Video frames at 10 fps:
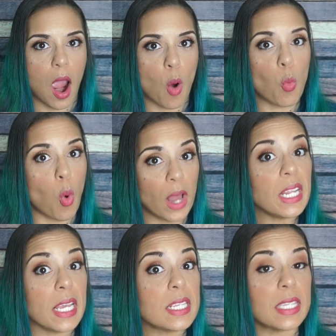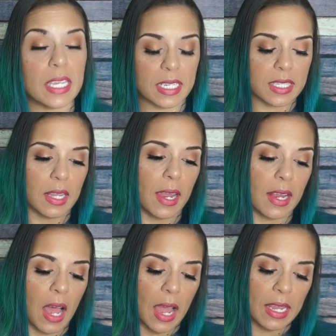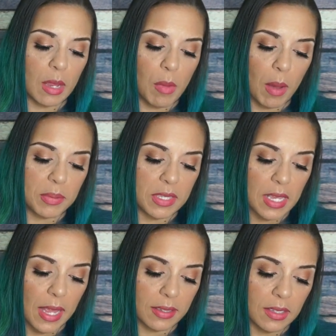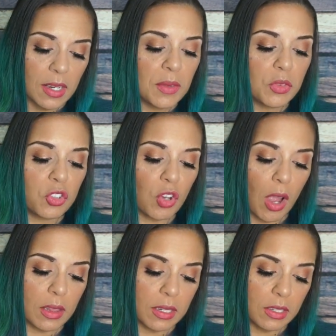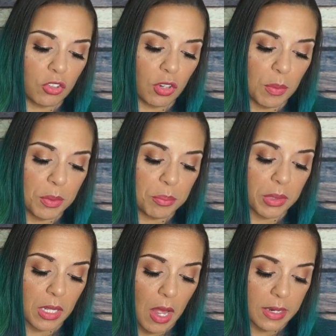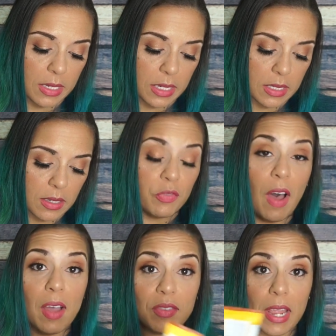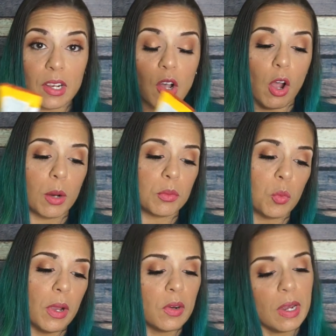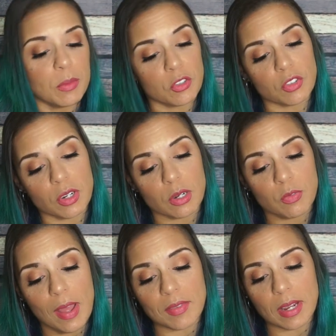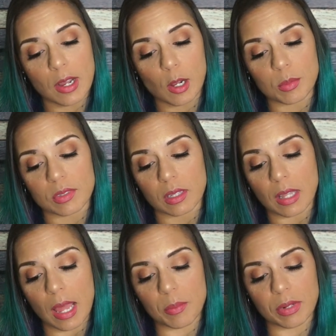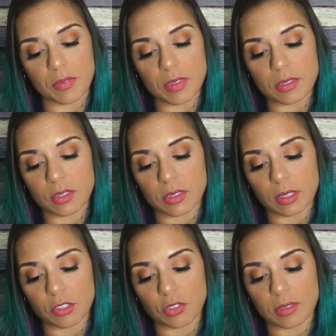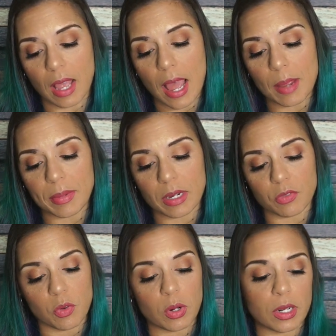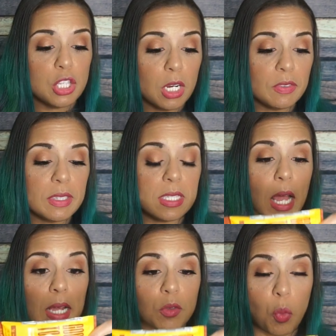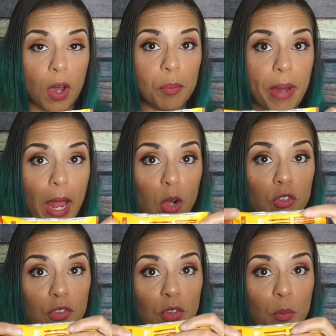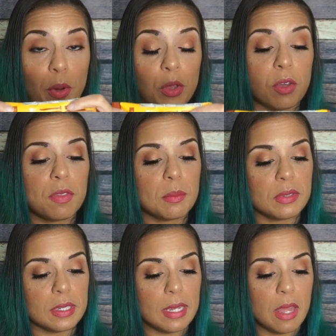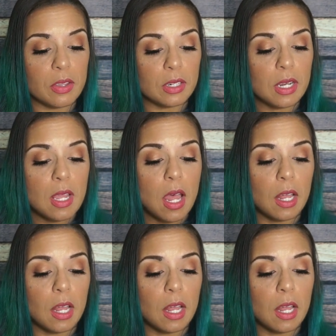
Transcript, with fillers: What is this? Like I am obsessed. Chocolatey chip blondies. Five net carbs, one gram of sugar. Five net carbs is a lot, but if these are delicious, I'm here for it. Serving size, one pouch, so both of them together.